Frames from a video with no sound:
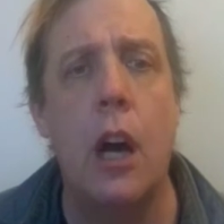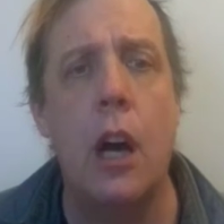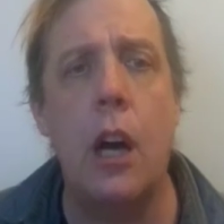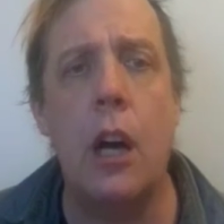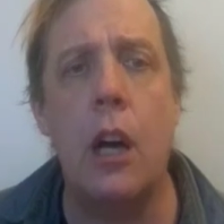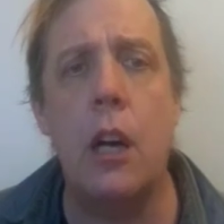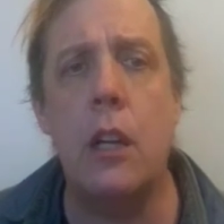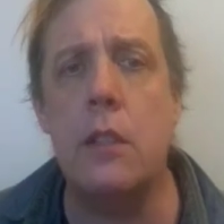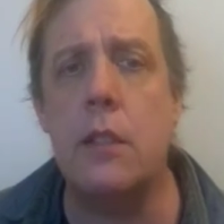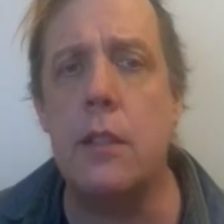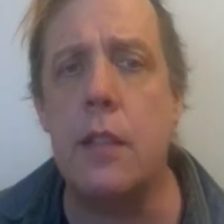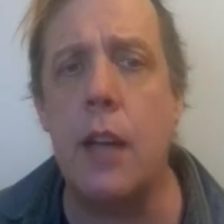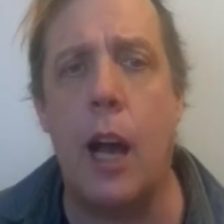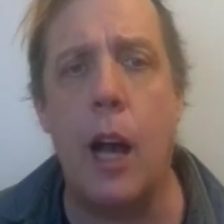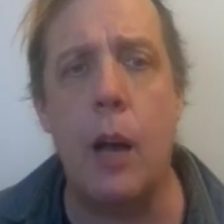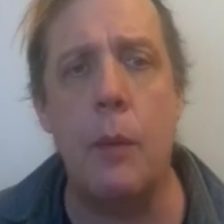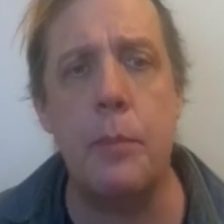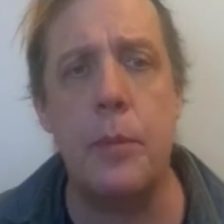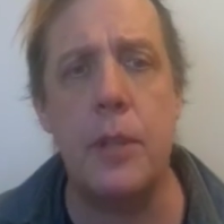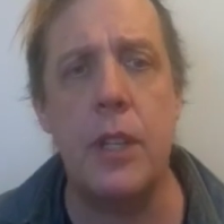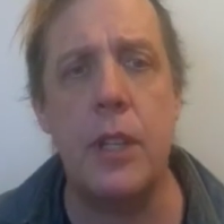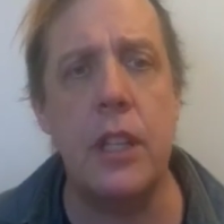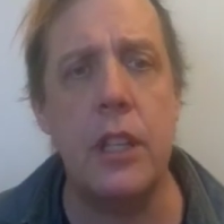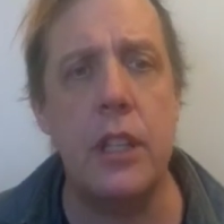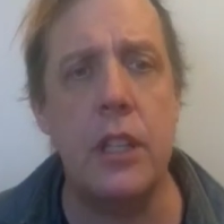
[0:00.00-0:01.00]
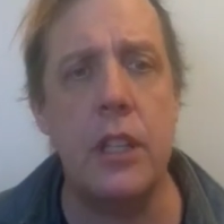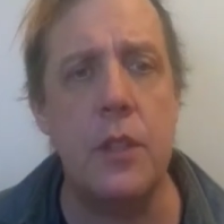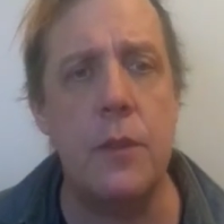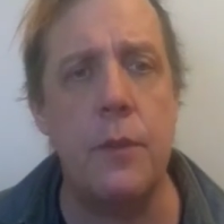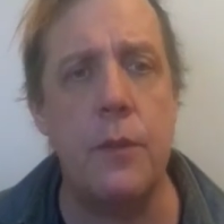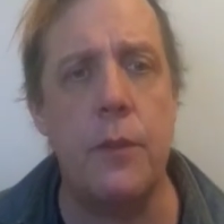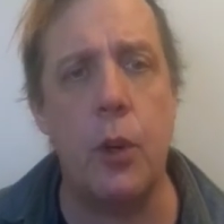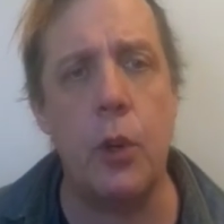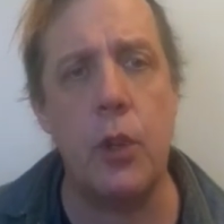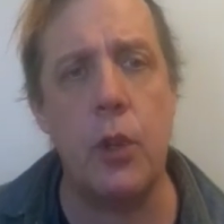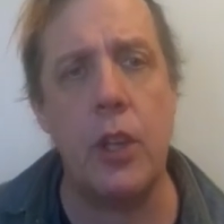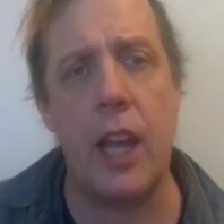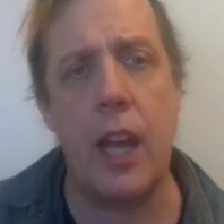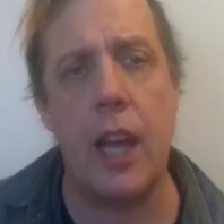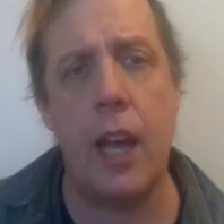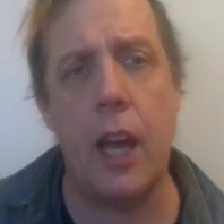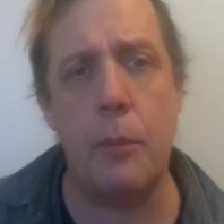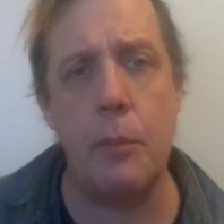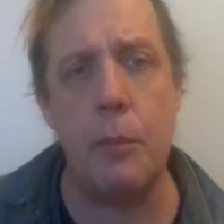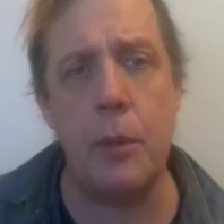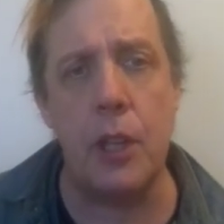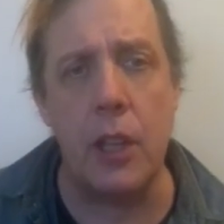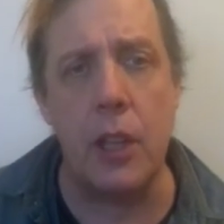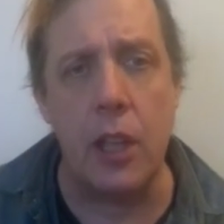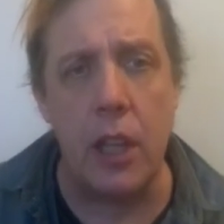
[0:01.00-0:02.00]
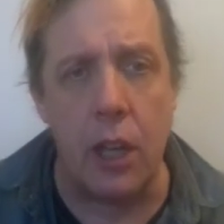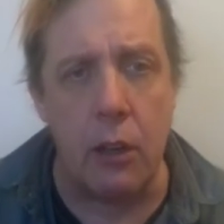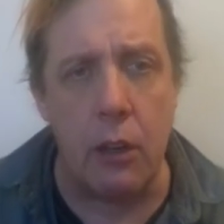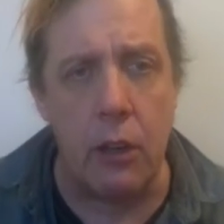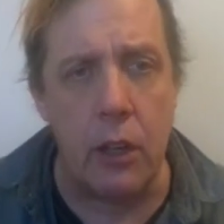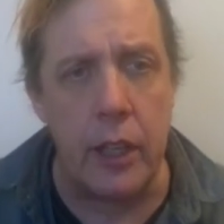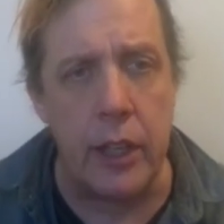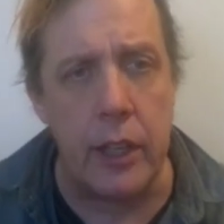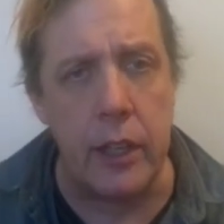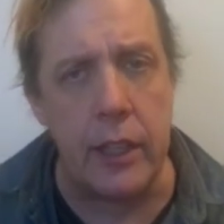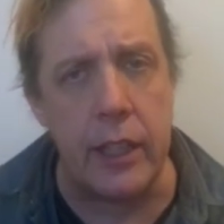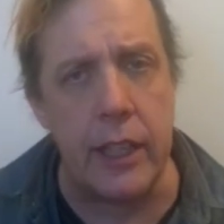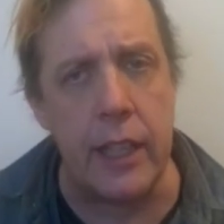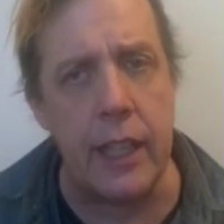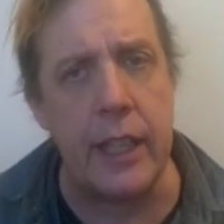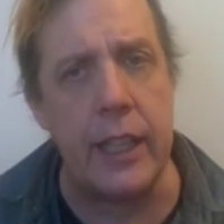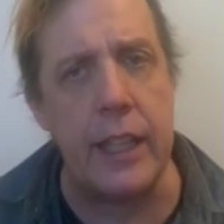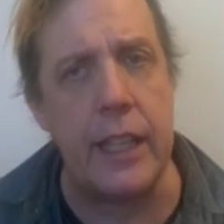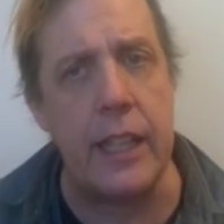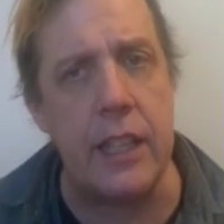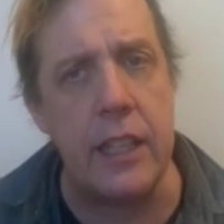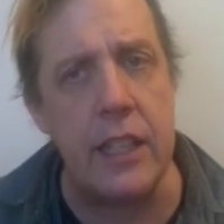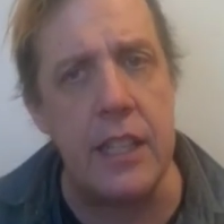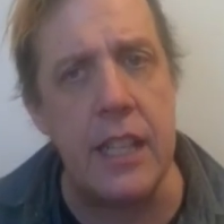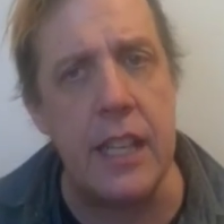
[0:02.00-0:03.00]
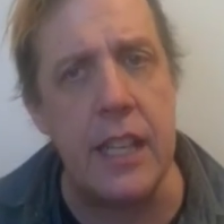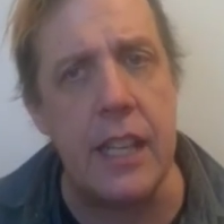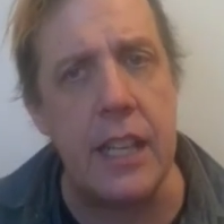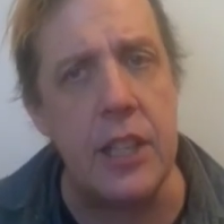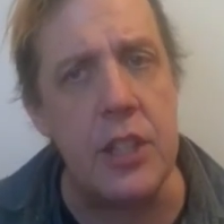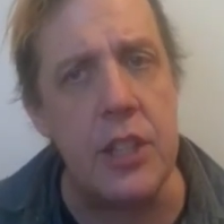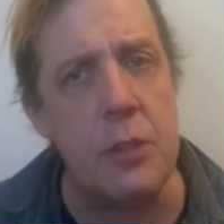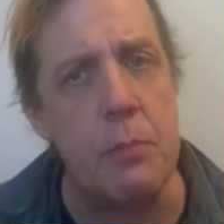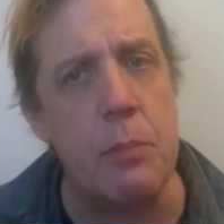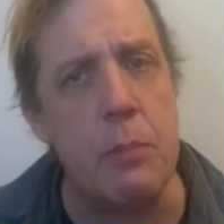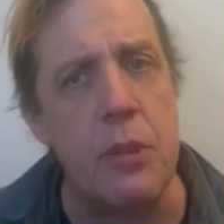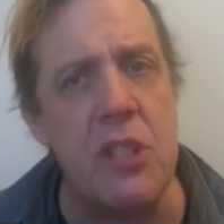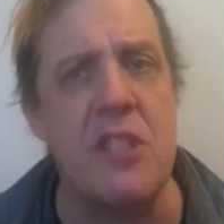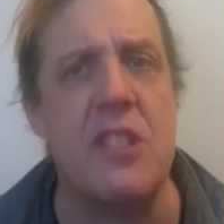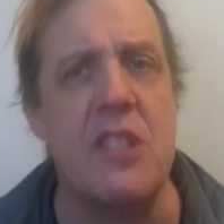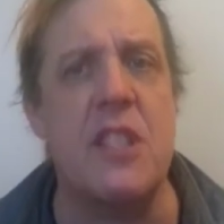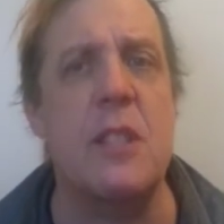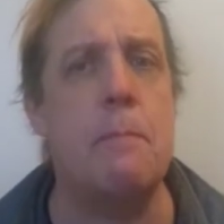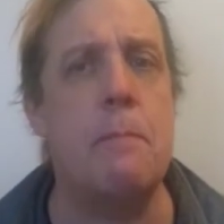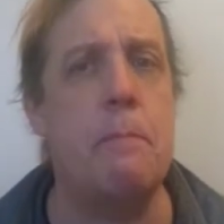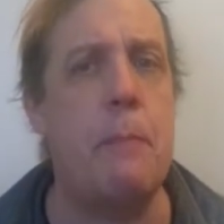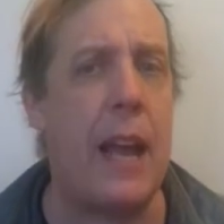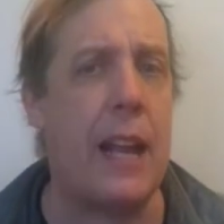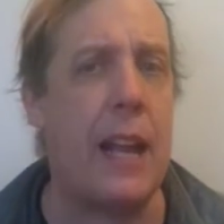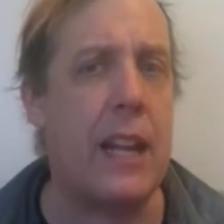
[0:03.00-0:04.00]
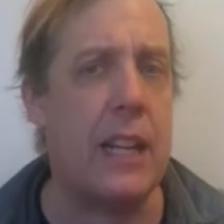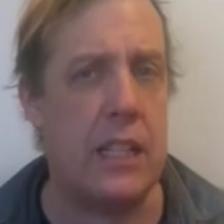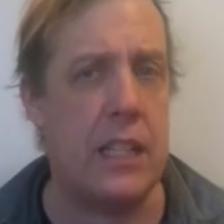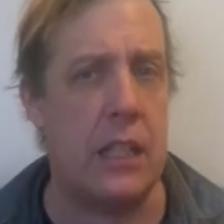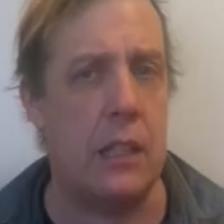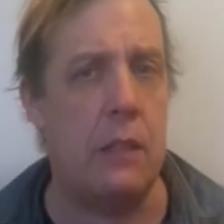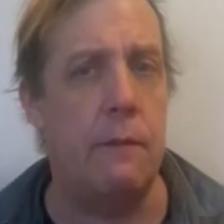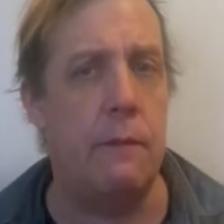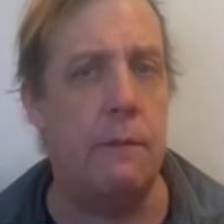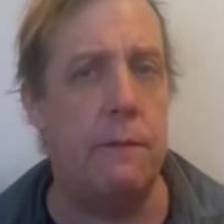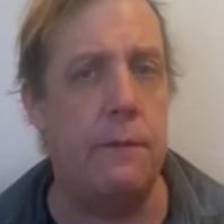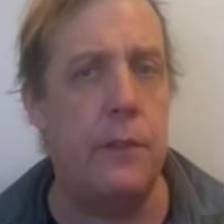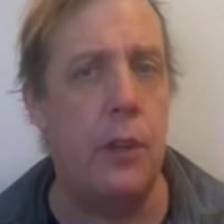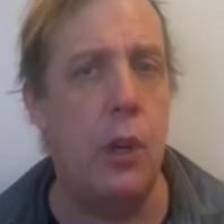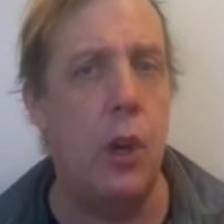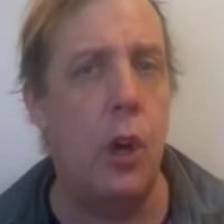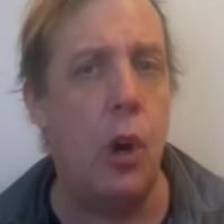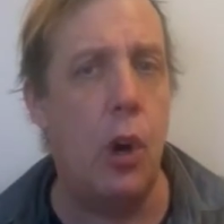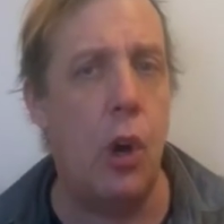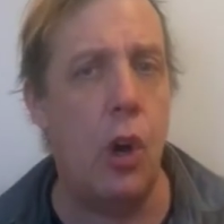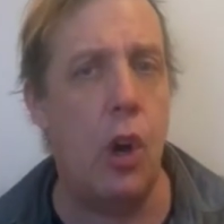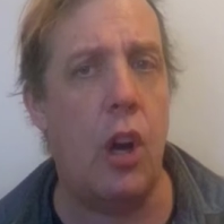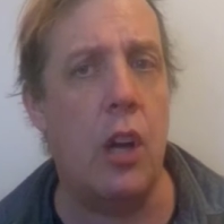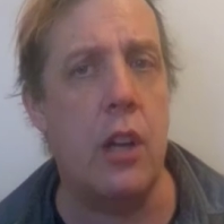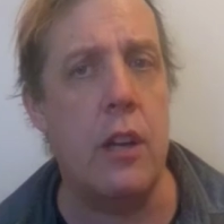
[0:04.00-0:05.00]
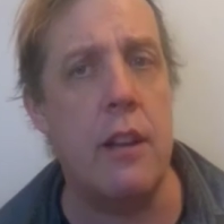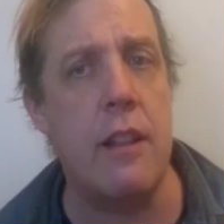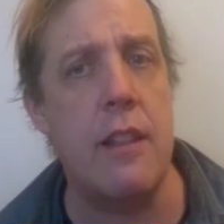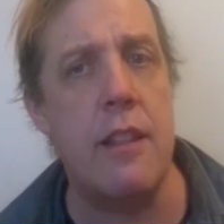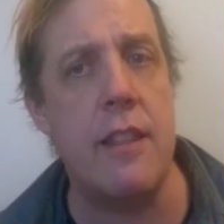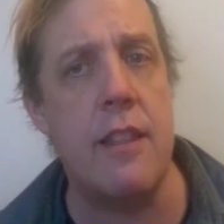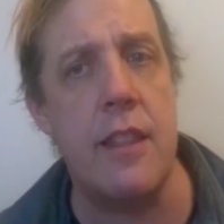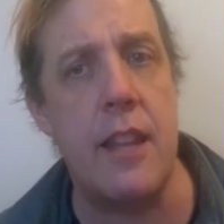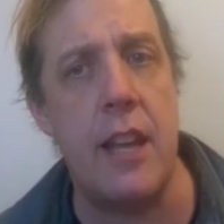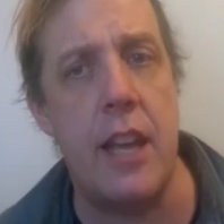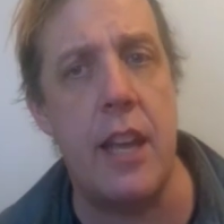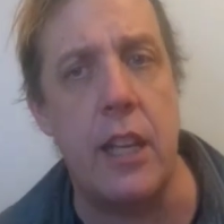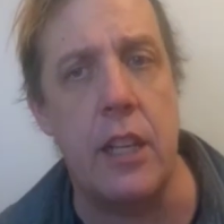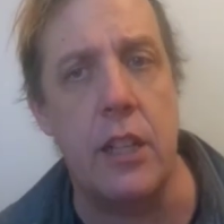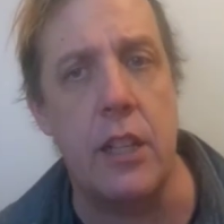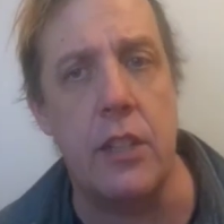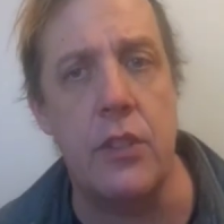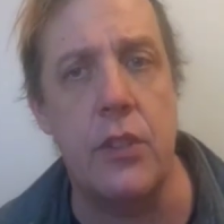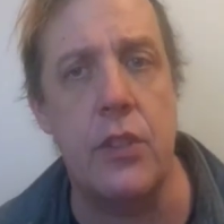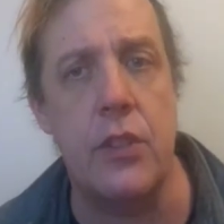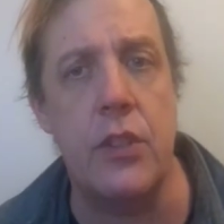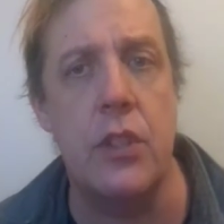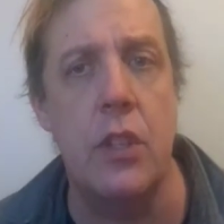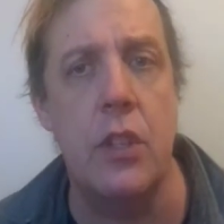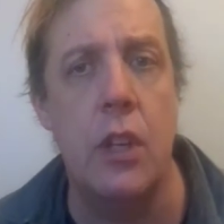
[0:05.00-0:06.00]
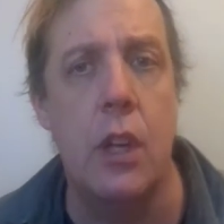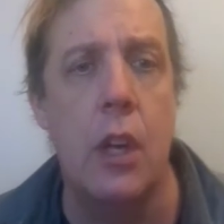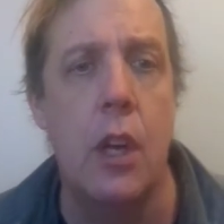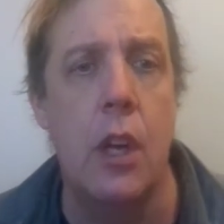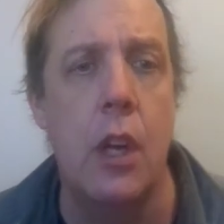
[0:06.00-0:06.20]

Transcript: adopting his vocabulary and getting into his perspective on things.